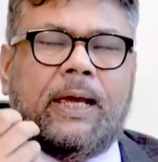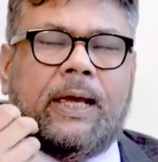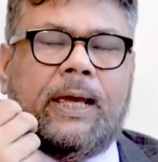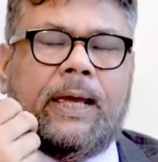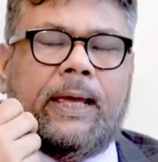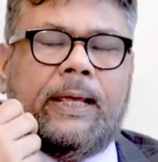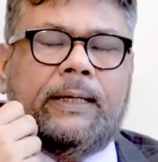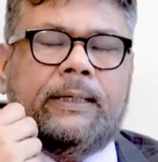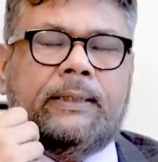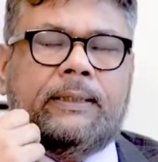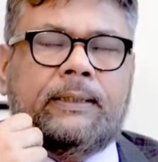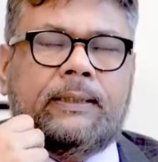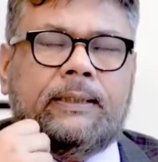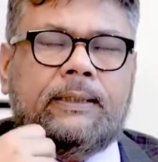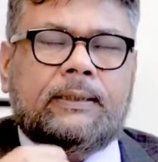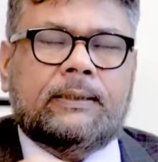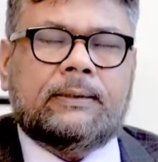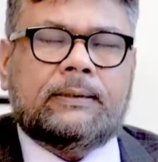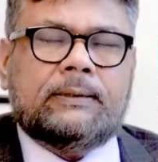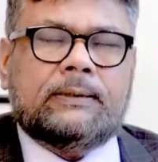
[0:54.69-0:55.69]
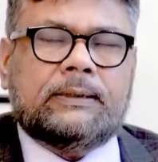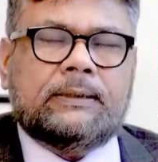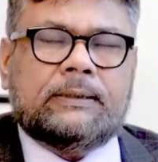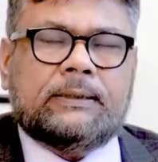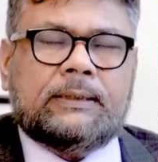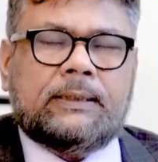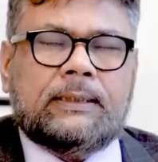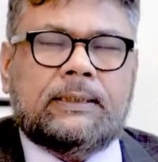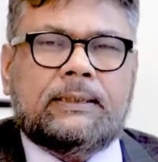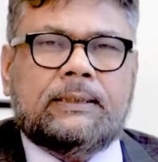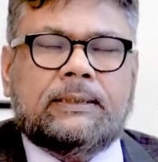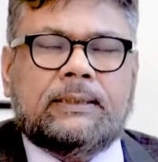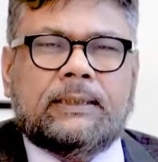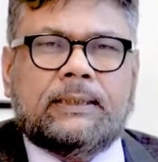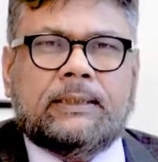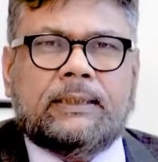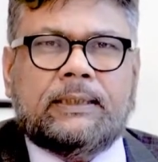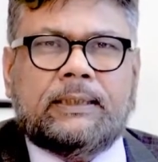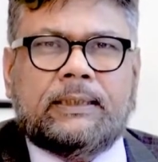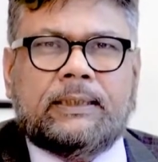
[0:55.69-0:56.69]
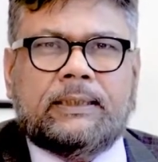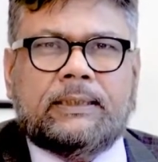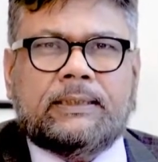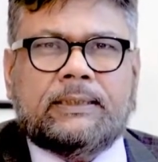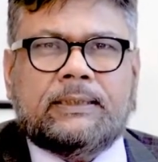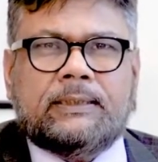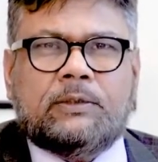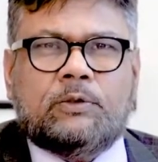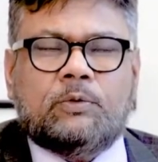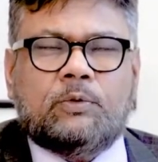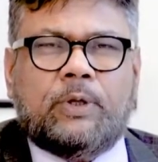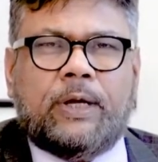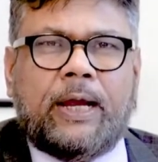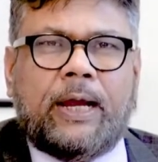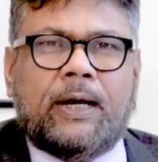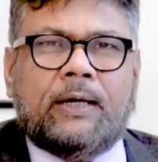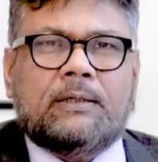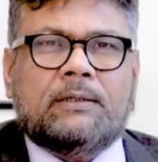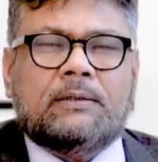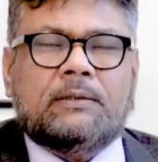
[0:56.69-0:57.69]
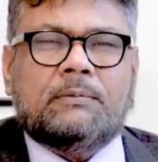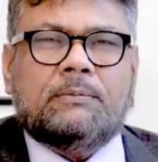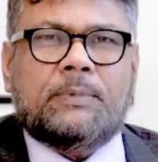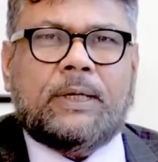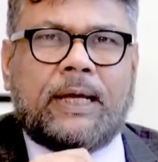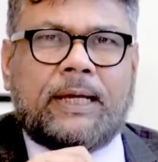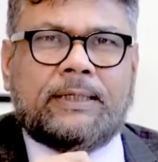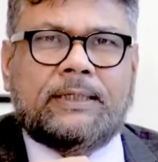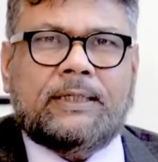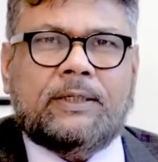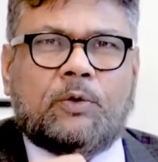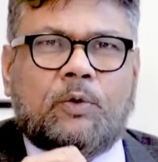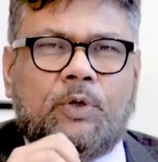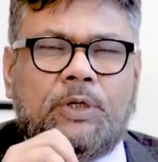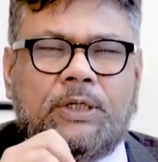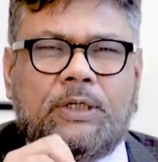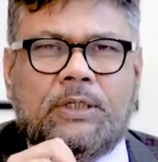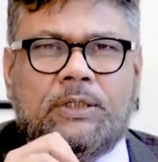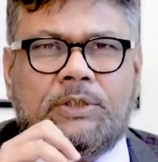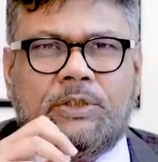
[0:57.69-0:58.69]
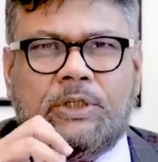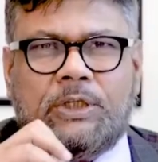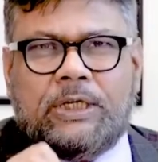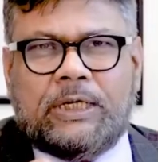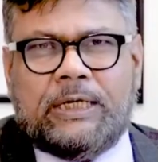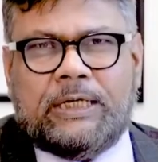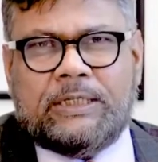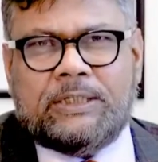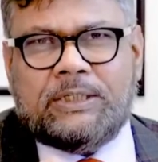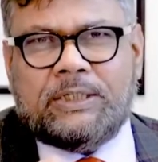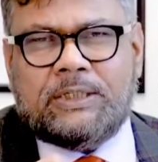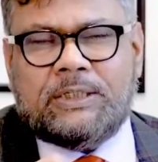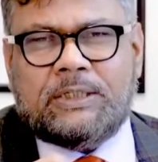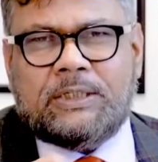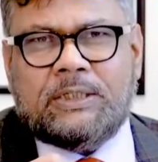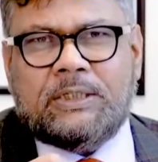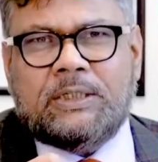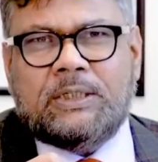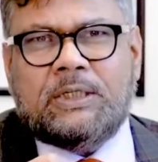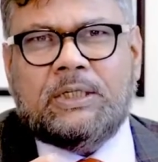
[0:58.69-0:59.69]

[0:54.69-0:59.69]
And the third thing is to add some anticholinergic agent.